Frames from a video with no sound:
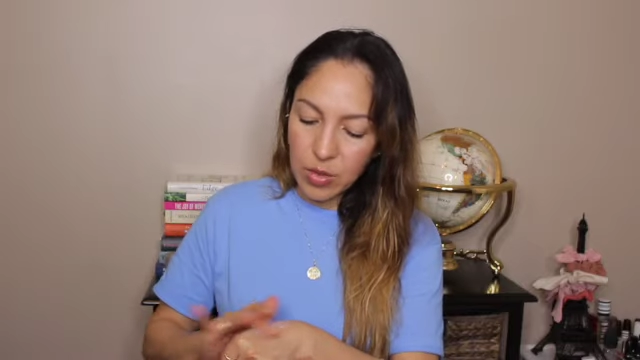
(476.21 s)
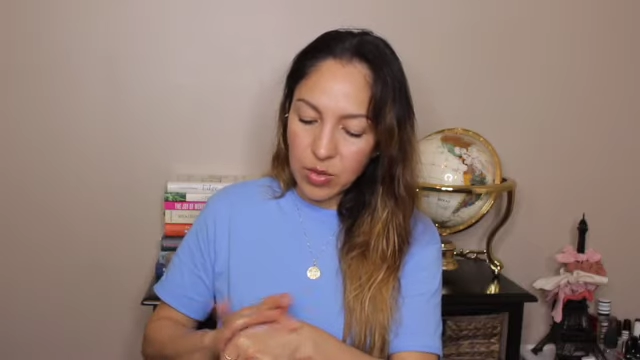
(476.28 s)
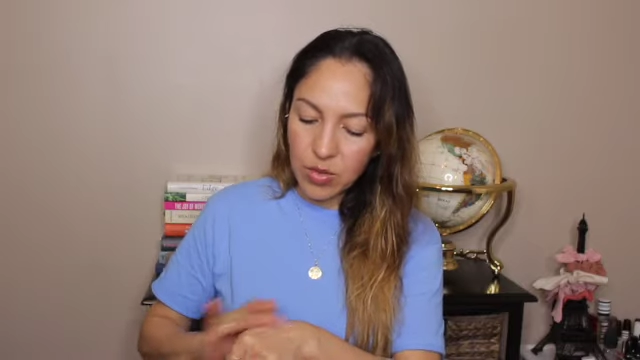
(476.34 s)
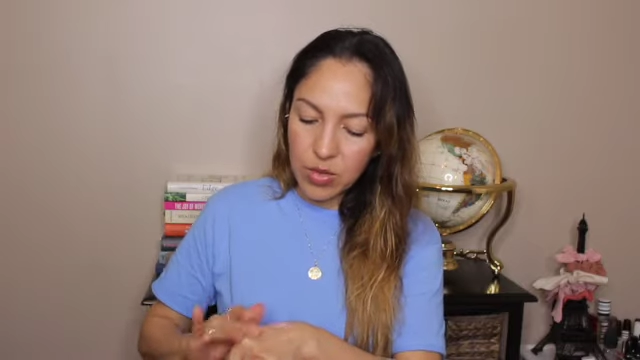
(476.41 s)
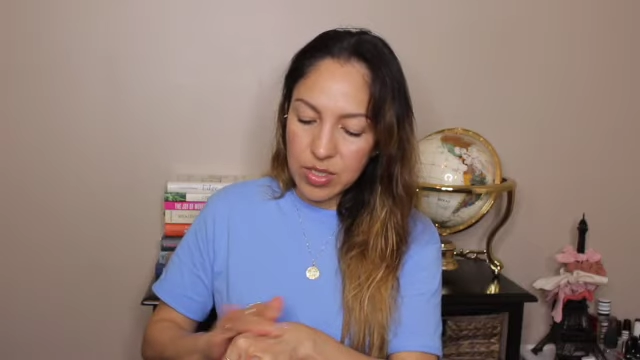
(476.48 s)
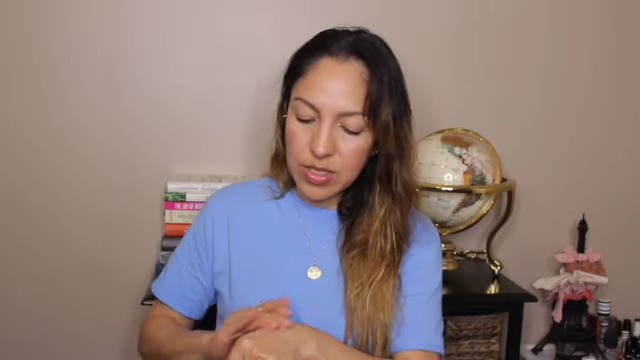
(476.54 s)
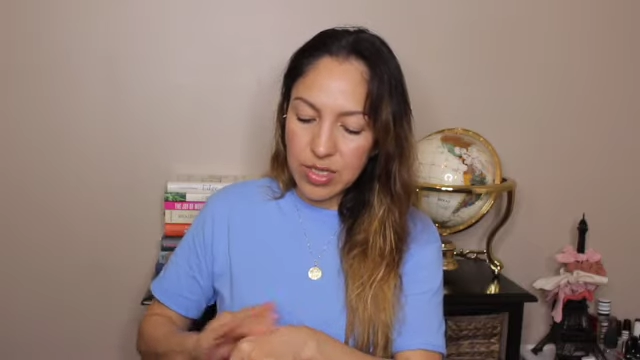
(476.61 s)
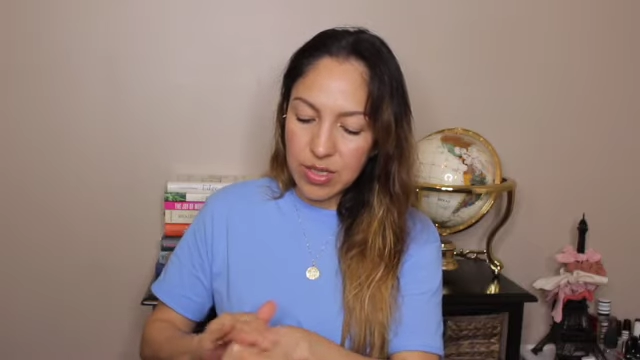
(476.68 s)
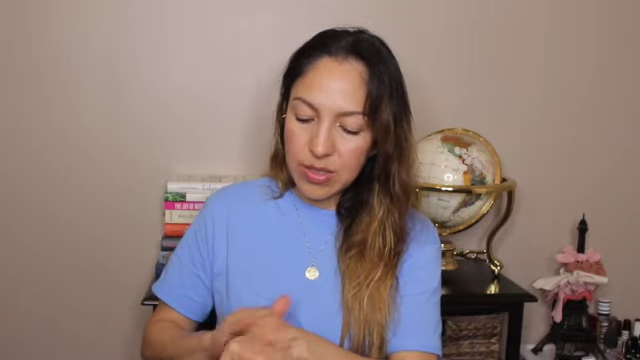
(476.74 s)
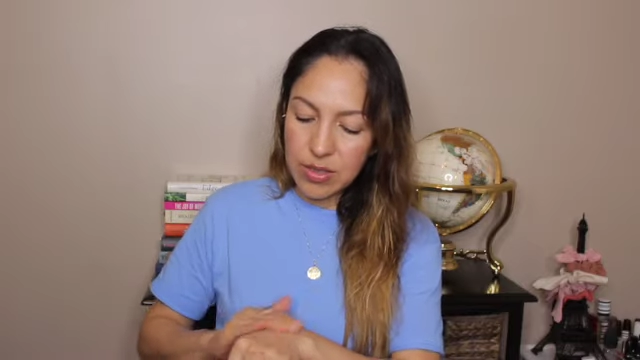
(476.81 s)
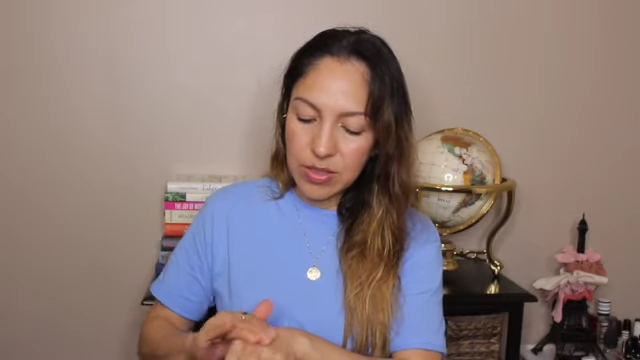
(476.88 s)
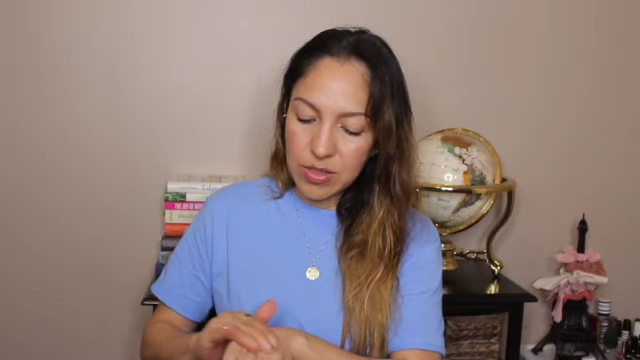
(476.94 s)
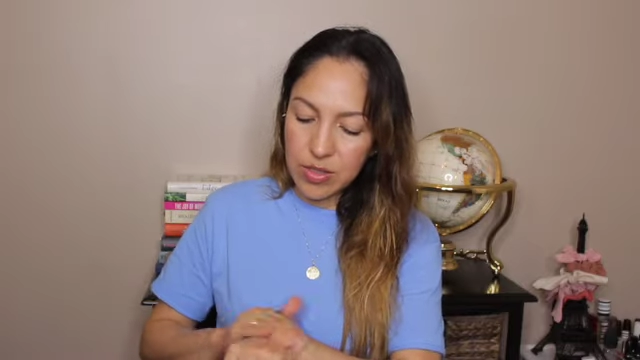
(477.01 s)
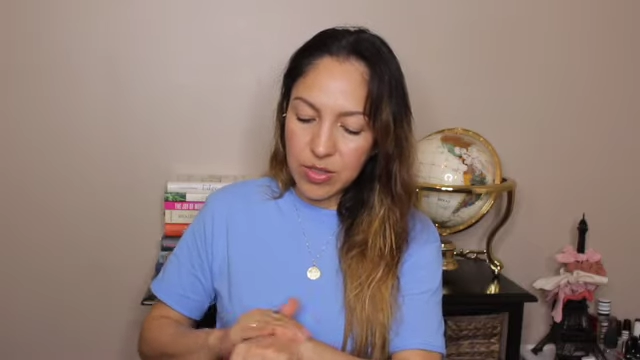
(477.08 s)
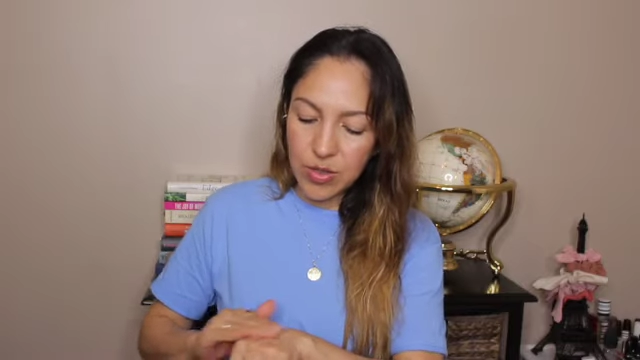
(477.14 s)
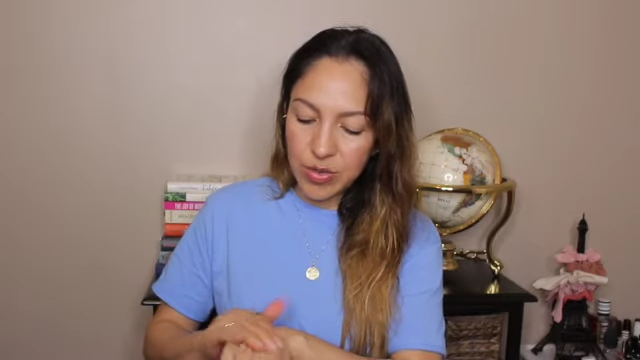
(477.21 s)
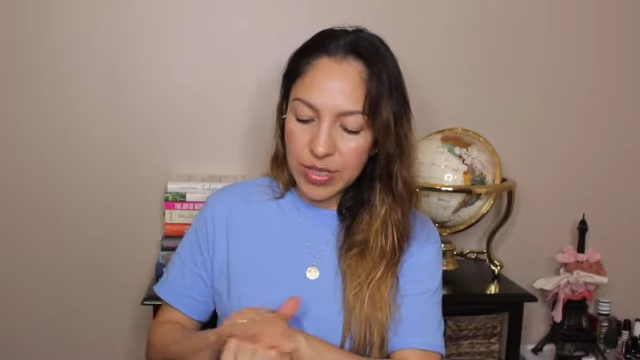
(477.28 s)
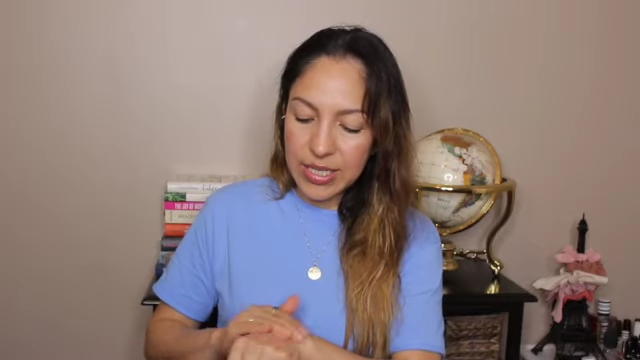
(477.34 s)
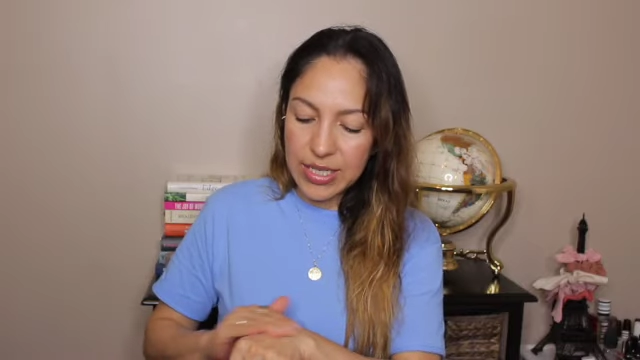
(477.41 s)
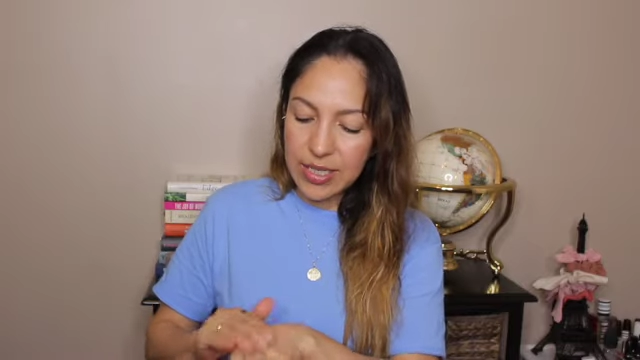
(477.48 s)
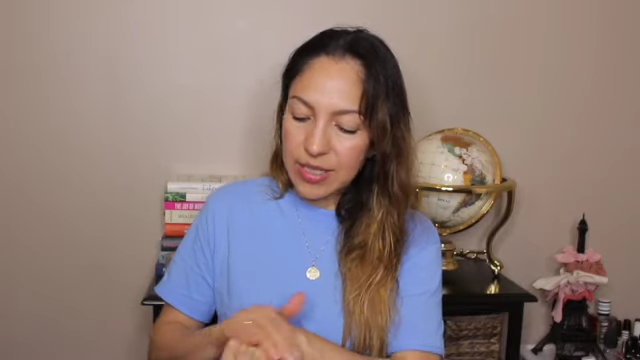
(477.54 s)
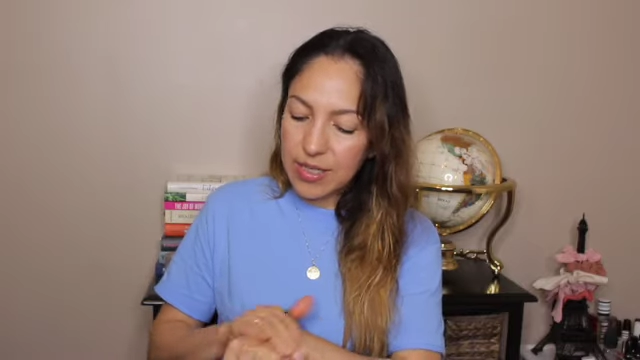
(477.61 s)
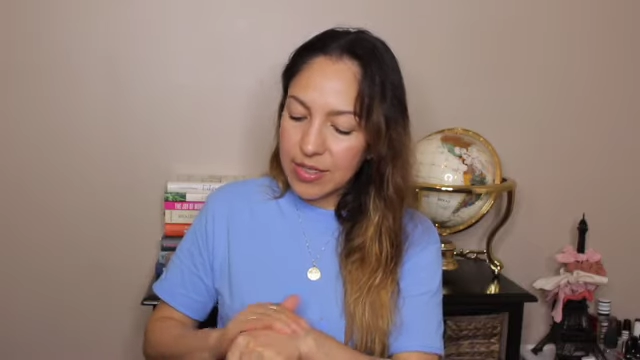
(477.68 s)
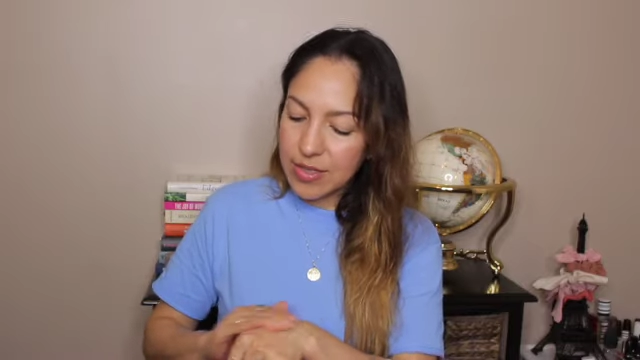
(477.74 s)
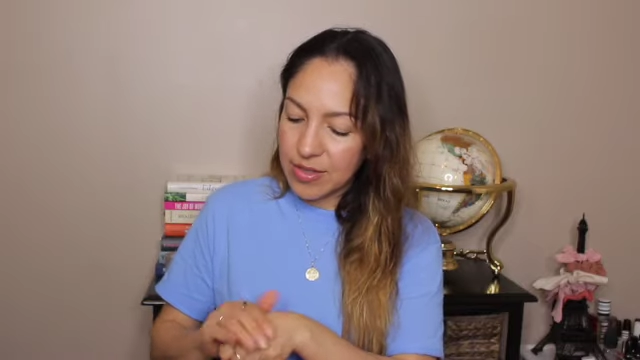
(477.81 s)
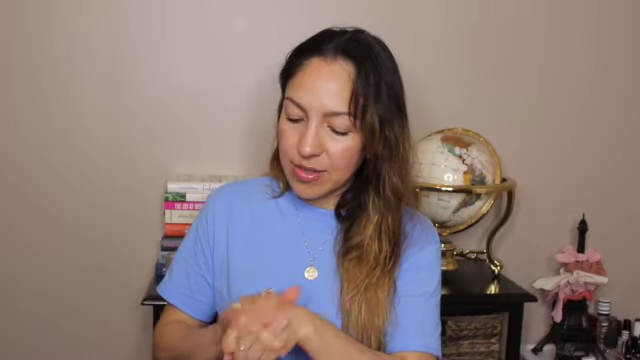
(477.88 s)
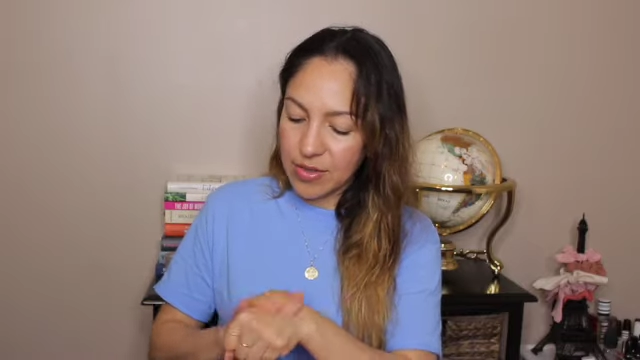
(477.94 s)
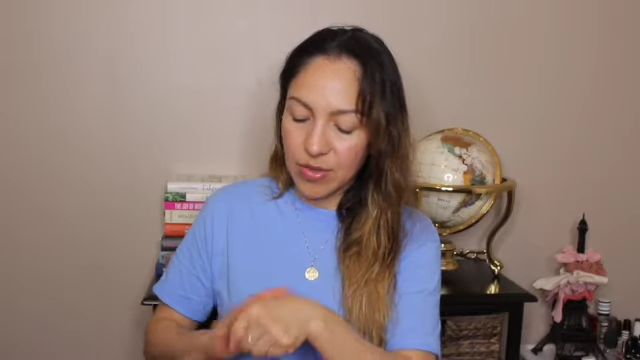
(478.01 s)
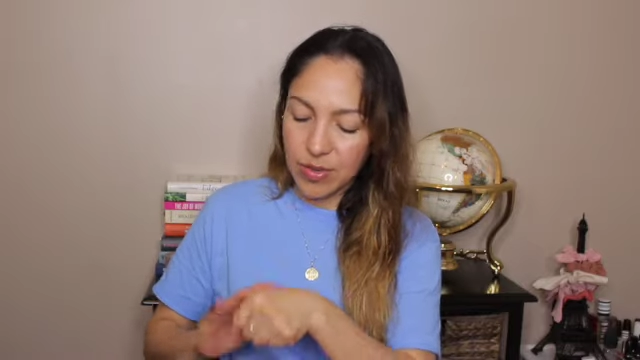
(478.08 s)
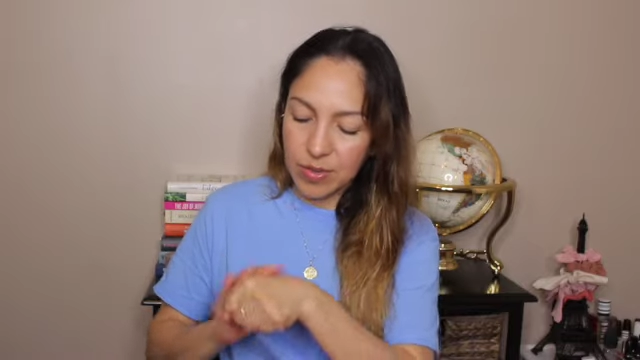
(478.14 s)
or sunscreen.
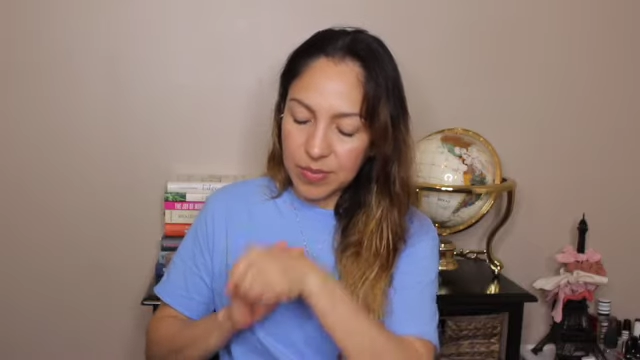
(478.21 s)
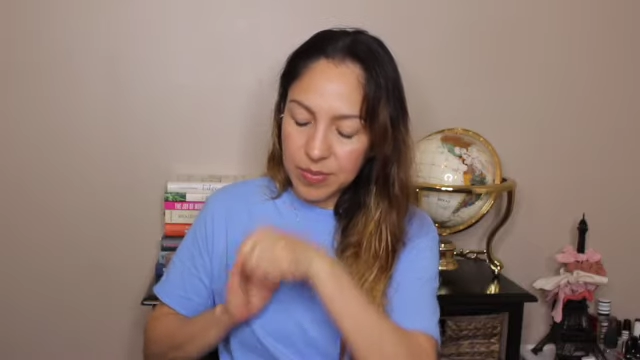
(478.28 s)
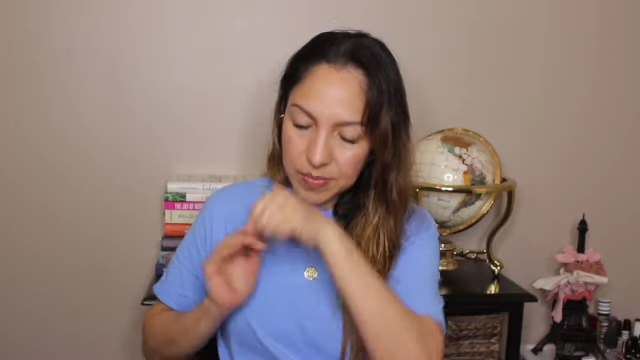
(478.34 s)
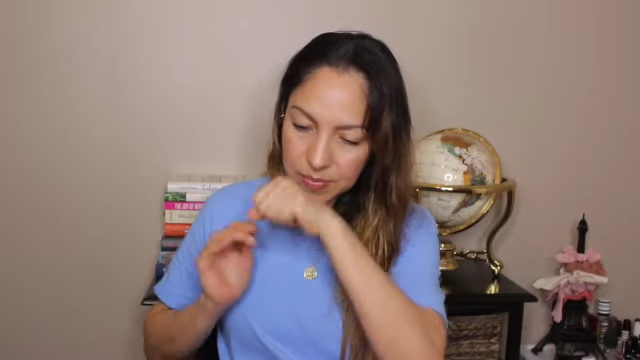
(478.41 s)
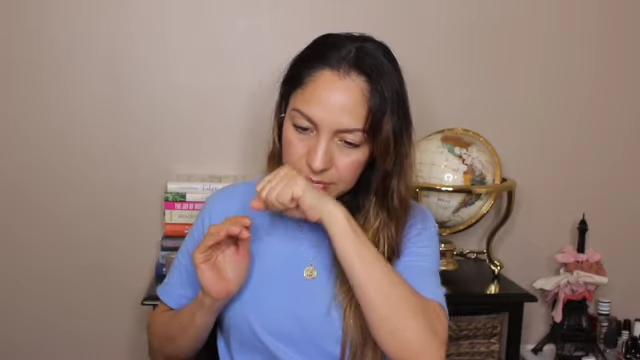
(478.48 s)
So